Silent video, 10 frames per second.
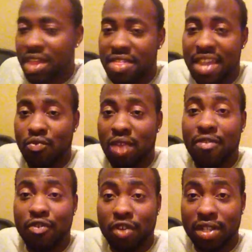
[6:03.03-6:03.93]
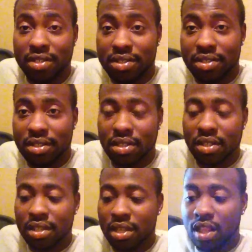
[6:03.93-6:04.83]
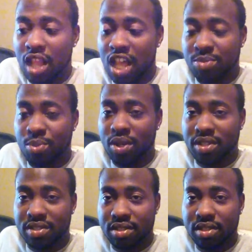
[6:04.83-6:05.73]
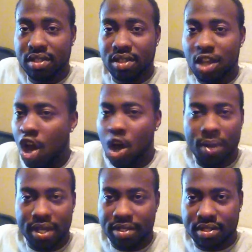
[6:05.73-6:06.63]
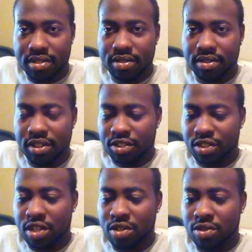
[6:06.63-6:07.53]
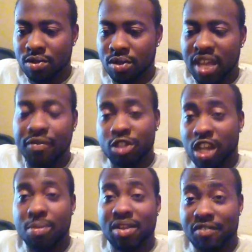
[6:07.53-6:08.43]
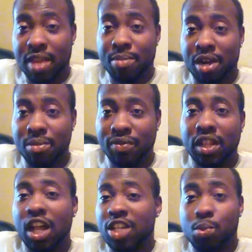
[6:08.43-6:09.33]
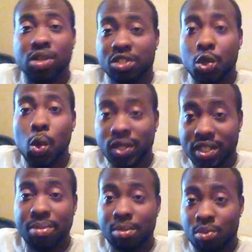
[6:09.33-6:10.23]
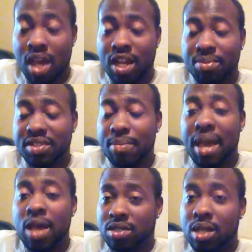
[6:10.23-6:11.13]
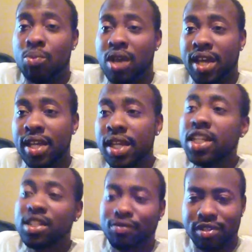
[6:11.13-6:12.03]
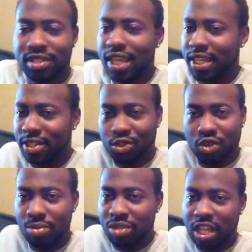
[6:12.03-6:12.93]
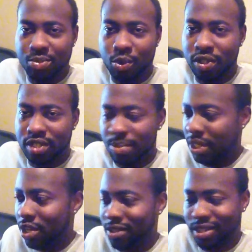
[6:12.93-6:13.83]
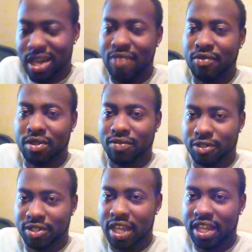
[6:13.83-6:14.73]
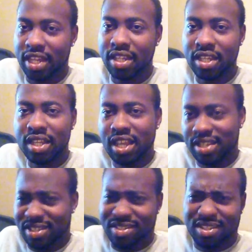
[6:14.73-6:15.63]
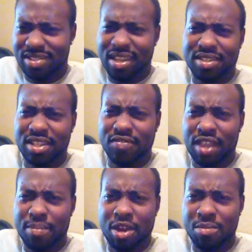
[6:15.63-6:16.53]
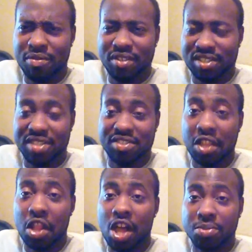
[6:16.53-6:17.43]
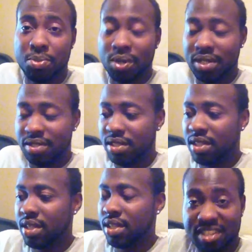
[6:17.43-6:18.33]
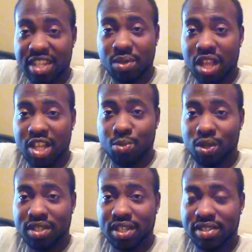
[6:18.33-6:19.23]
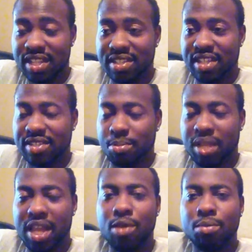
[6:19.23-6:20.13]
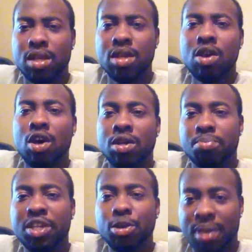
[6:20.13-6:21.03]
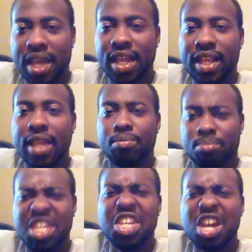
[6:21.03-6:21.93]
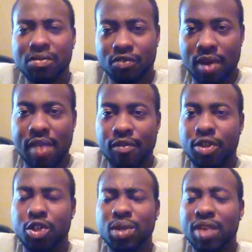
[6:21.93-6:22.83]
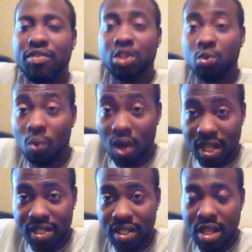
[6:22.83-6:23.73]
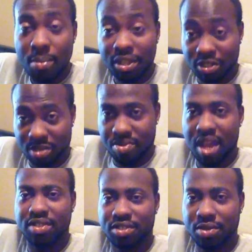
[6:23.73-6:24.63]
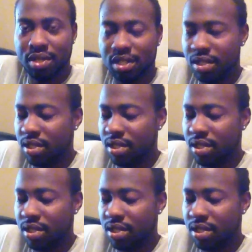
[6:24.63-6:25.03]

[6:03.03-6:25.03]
they reference Lost Boys. Always. There's no... If you talk about a vampire movie, Lost Boys is going to be brought up somehow, some way. The Forsaken screams Lost Boys. I mean, on the cover of The Forsaken, it says the sexiest vampire movie since The Lost Boys. That's what Lost Boys is. It's a play on Peter Pan. Like, be young forever. Do whatever you want. But there's a price to it.